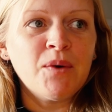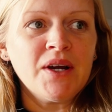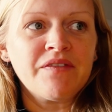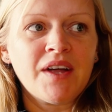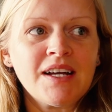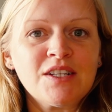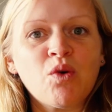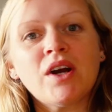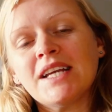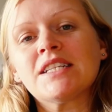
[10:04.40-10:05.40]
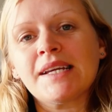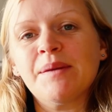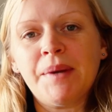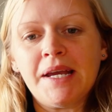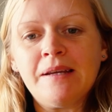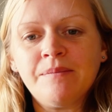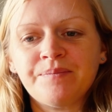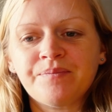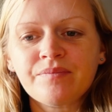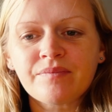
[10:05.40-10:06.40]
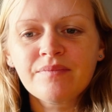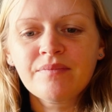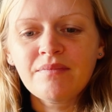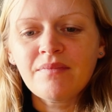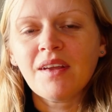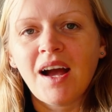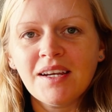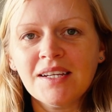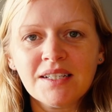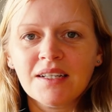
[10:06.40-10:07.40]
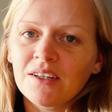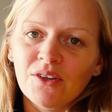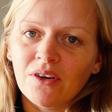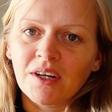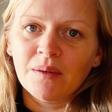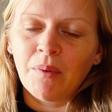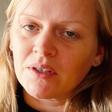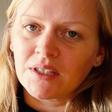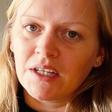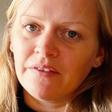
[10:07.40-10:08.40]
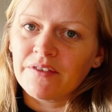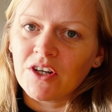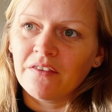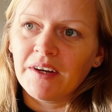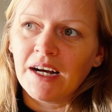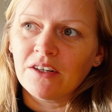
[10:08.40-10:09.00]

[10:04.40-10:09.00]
but if that is what is going to be, I need to look at the positives of it